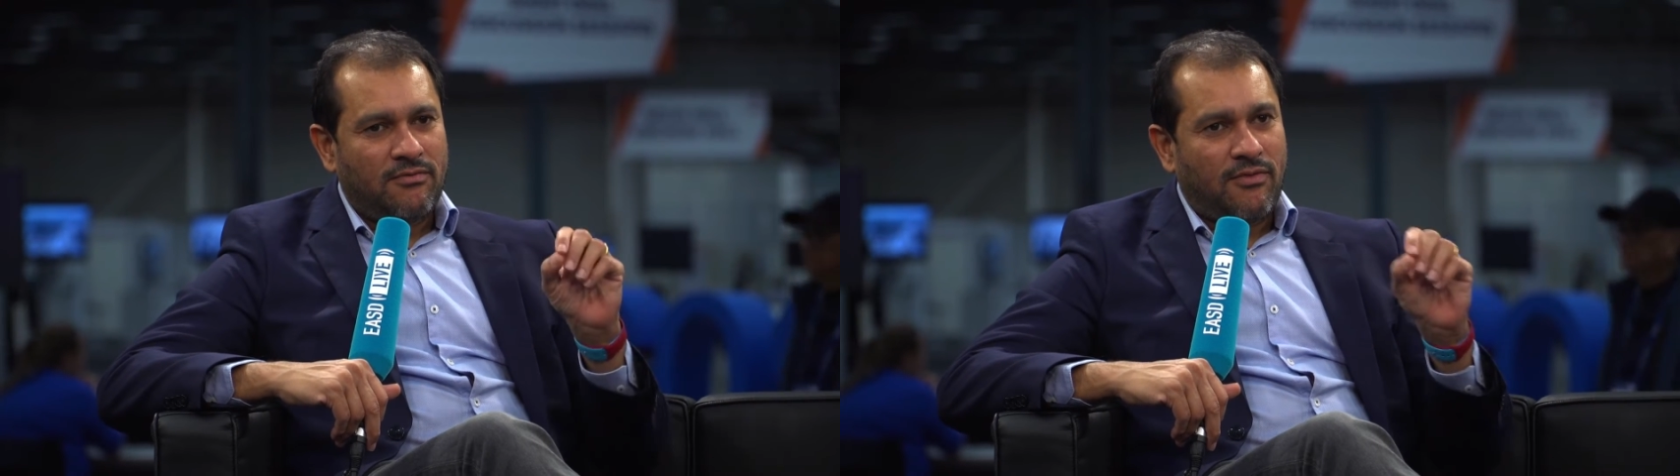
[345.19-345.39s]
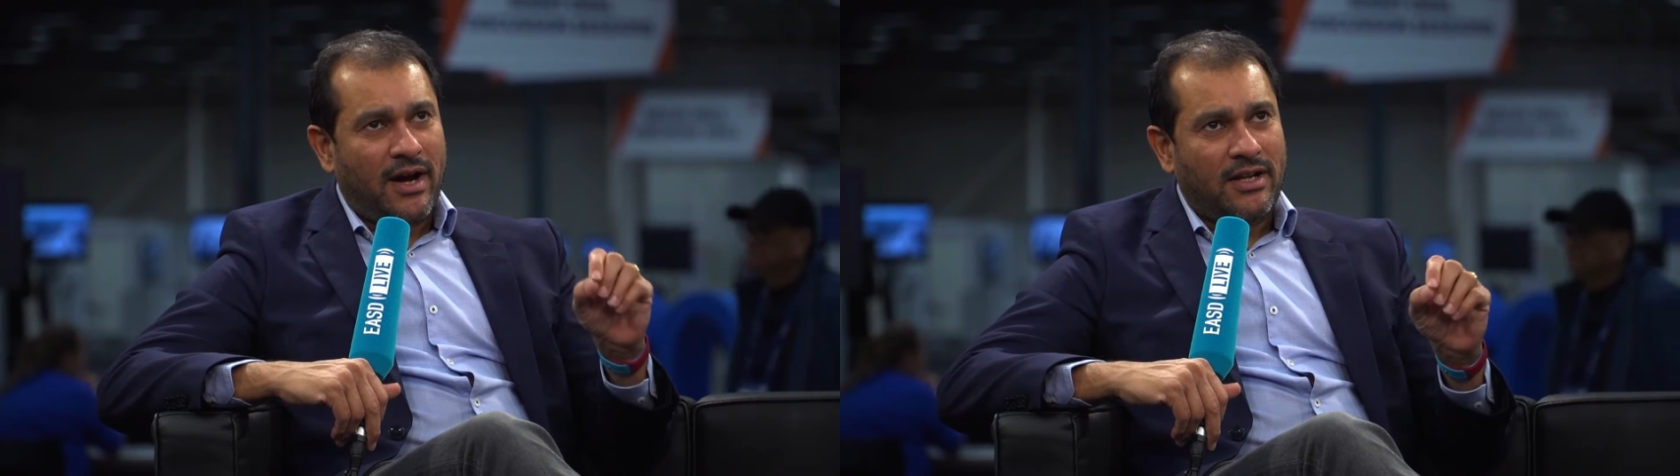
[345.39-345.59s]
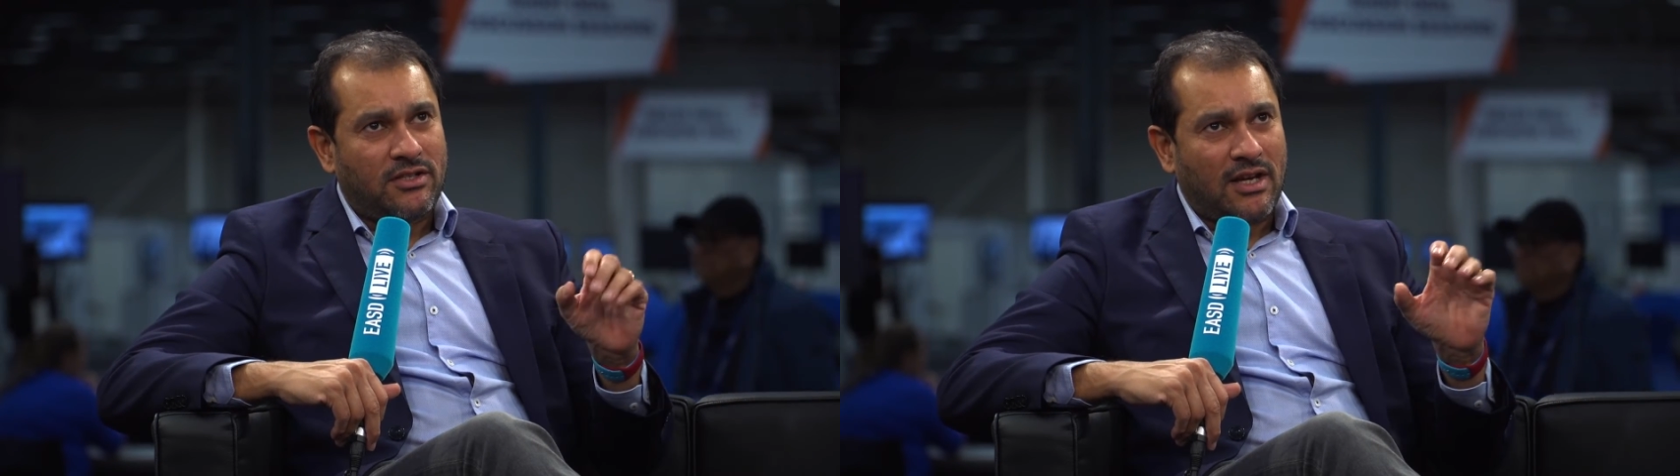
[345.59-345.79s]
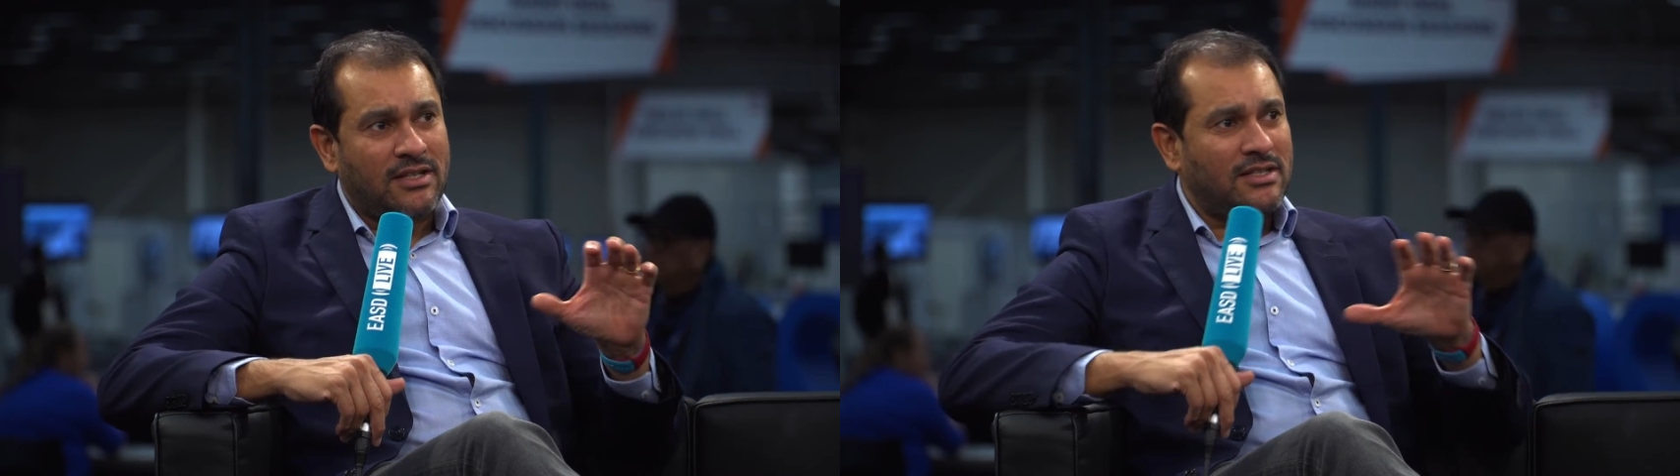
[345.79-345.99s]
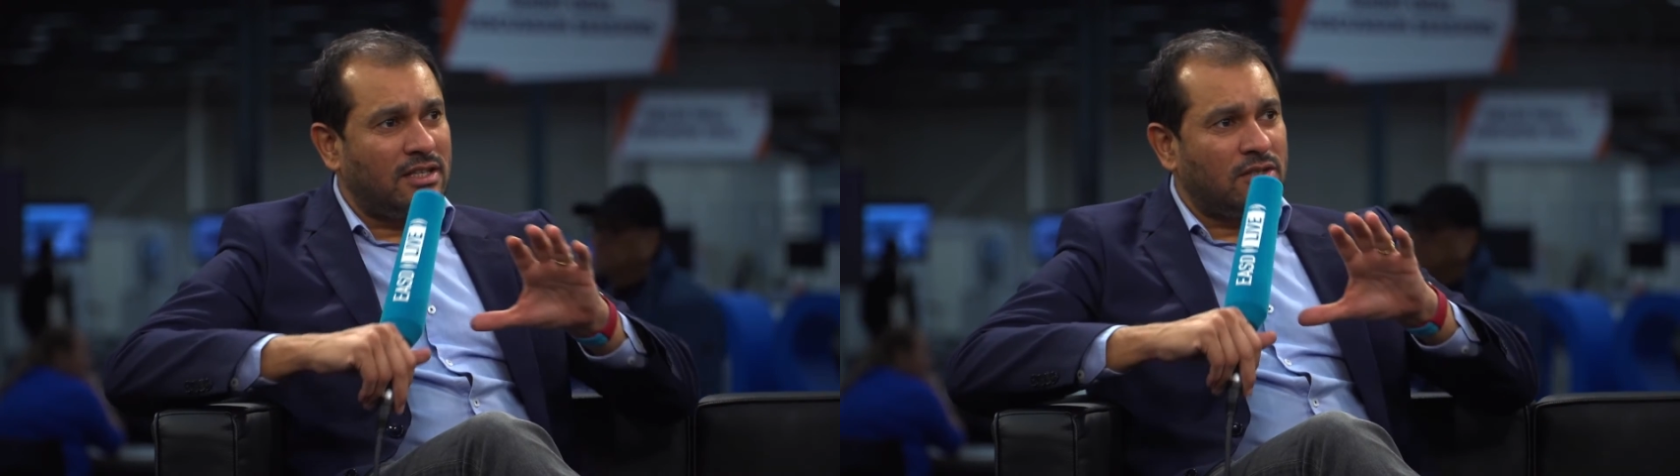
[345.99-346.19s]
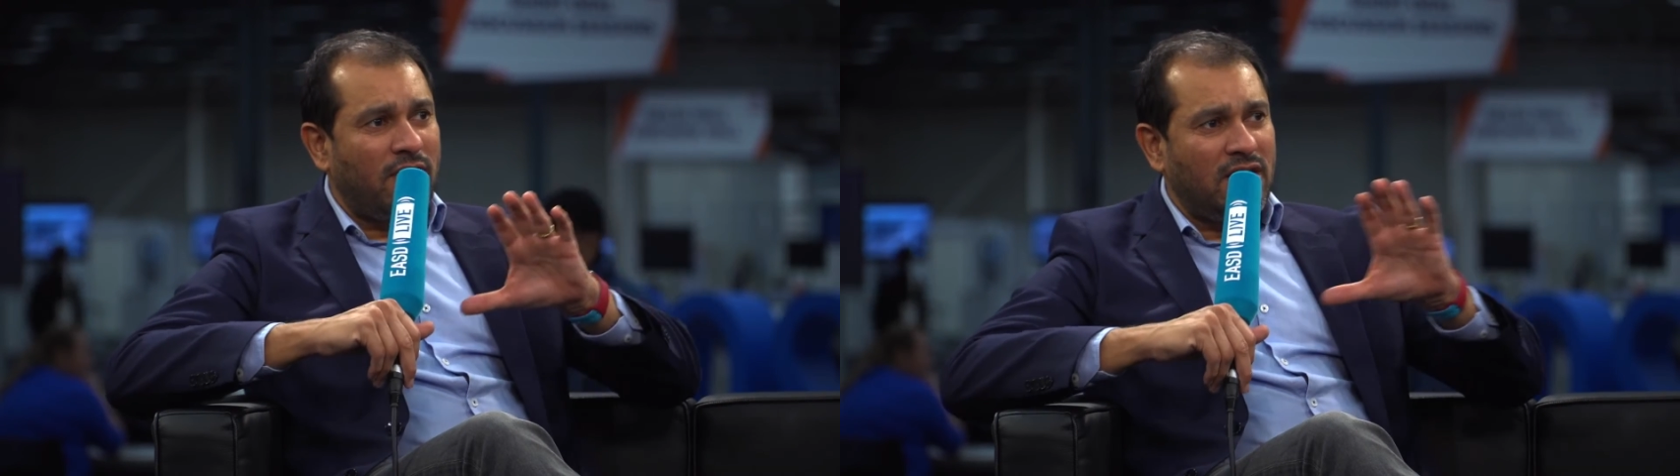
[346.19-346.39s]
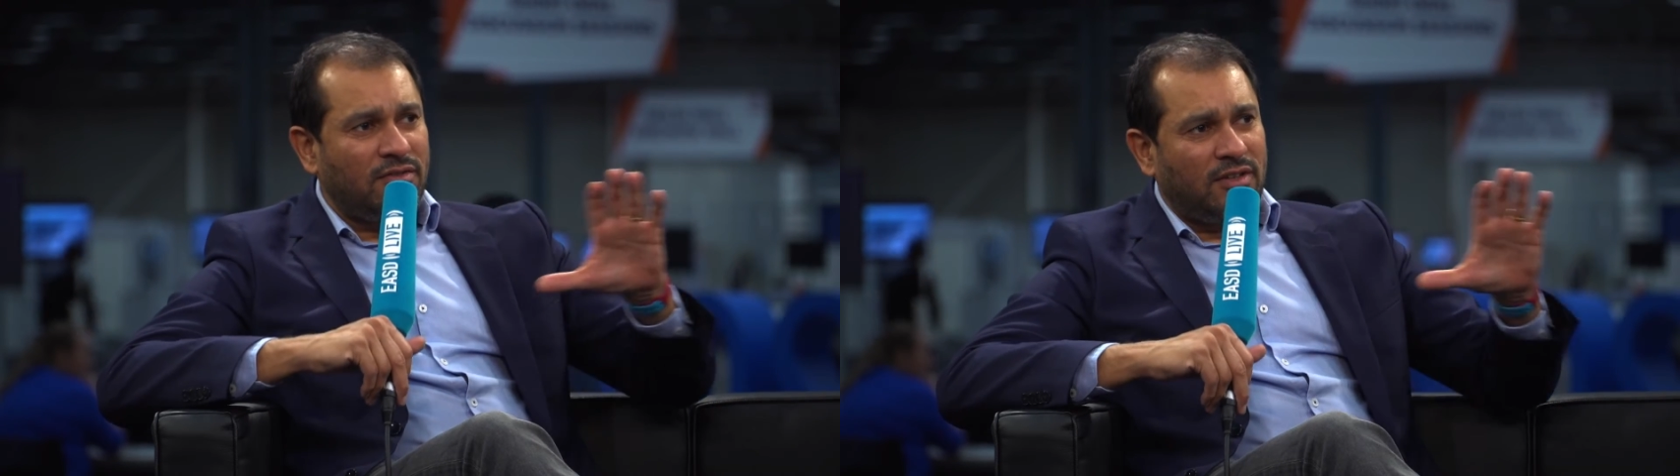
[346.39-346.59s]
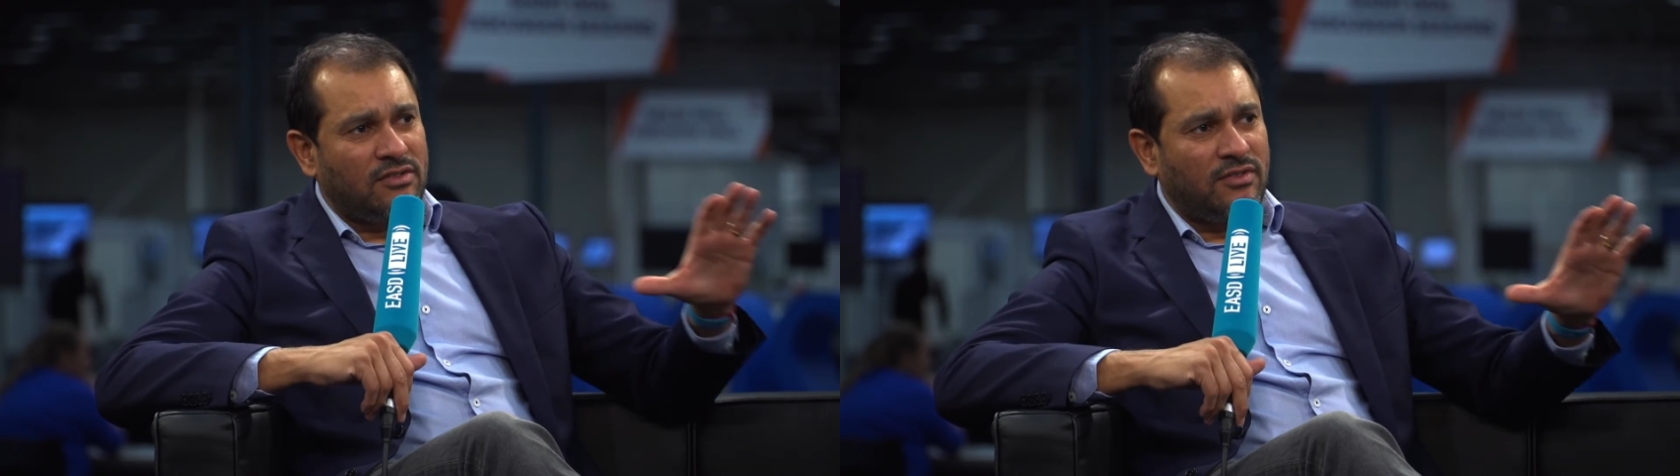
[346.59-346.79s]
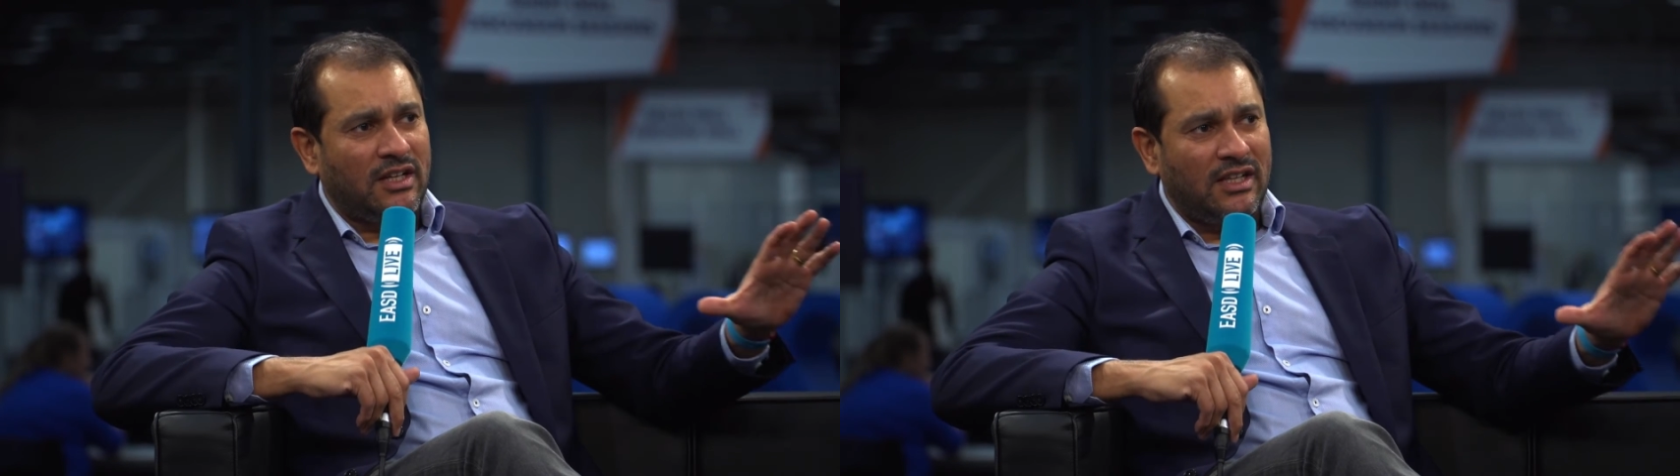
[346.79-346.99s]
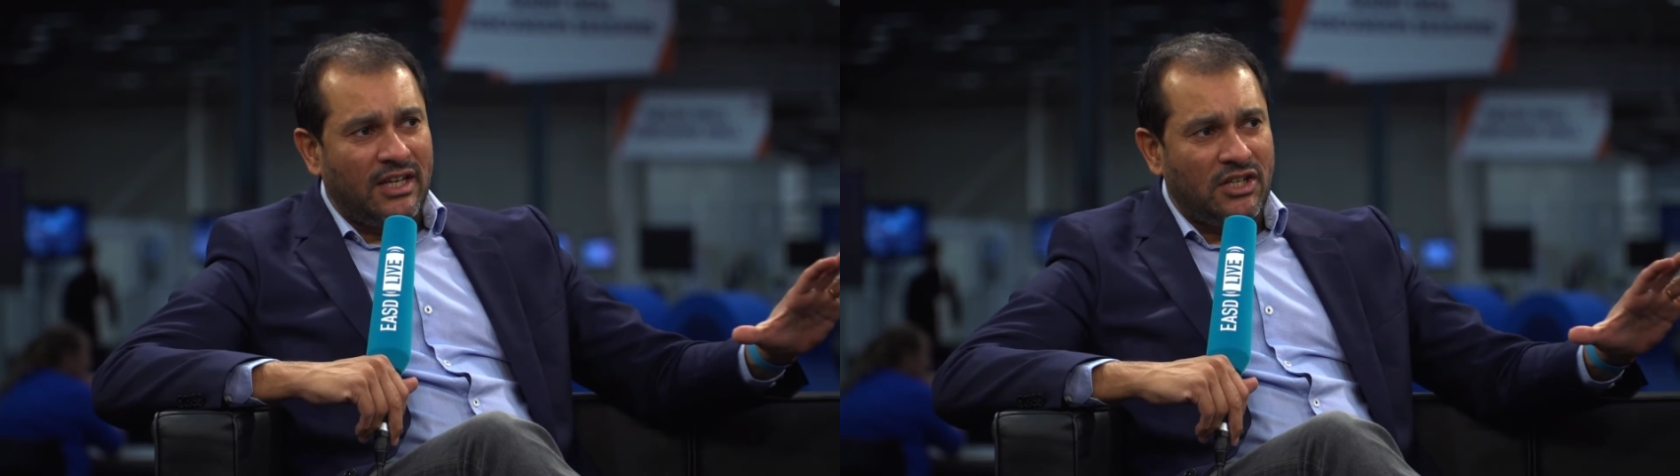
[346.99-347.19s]
find, as I said, there's a range of things for the
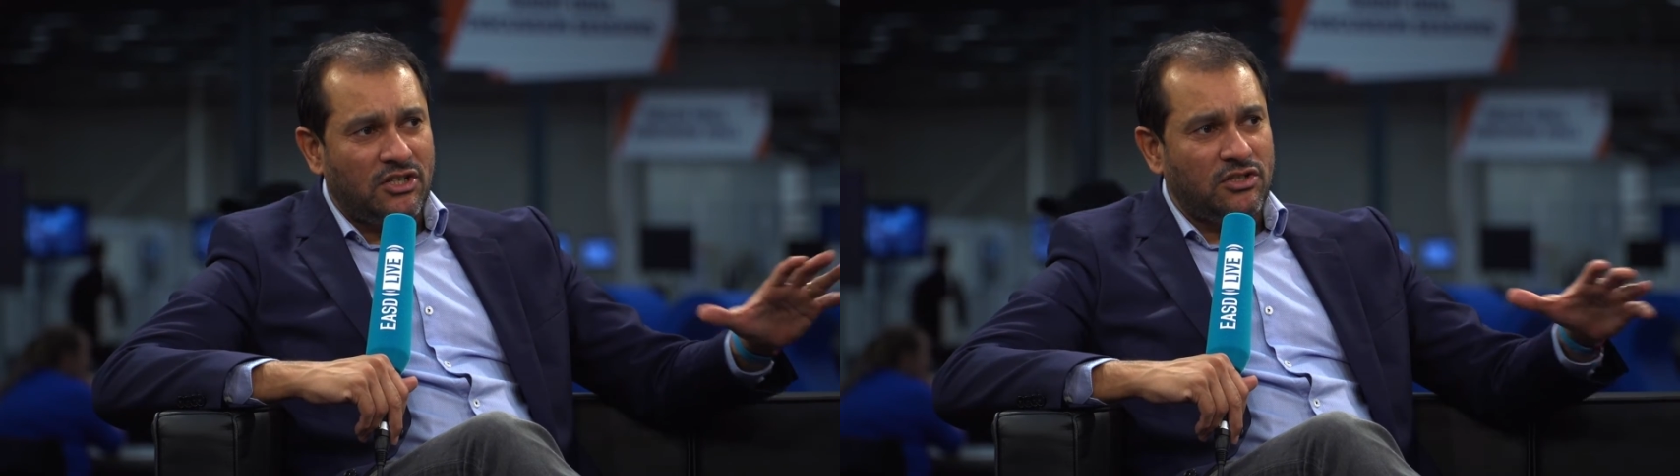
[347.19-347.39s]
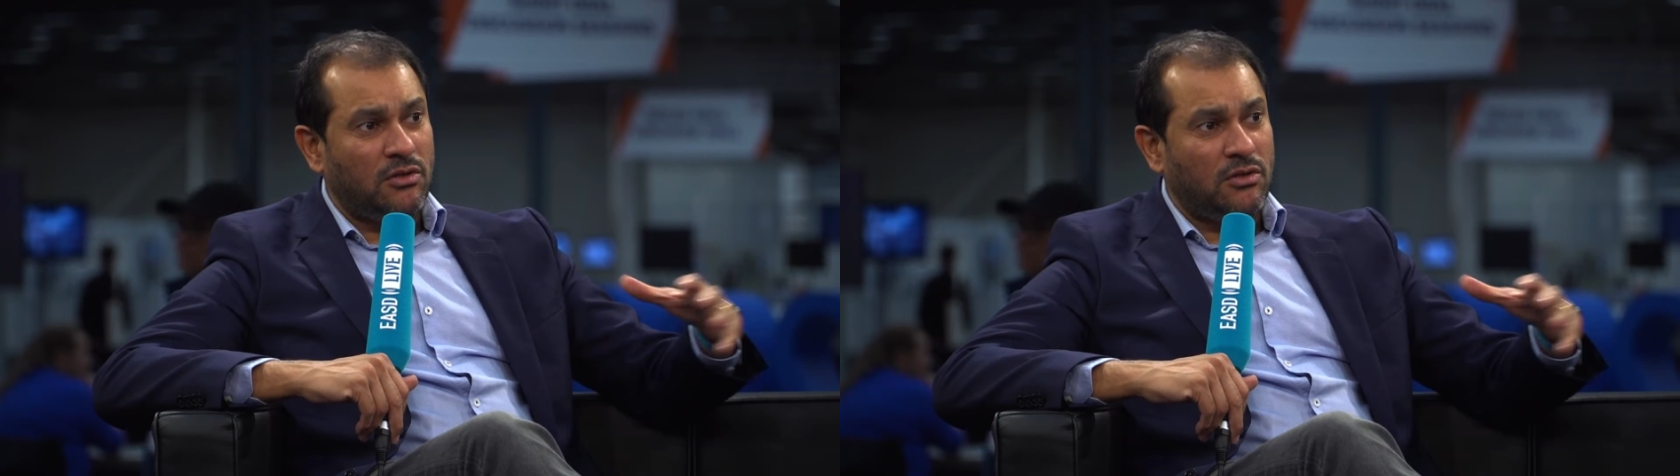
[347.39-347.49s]
clinicians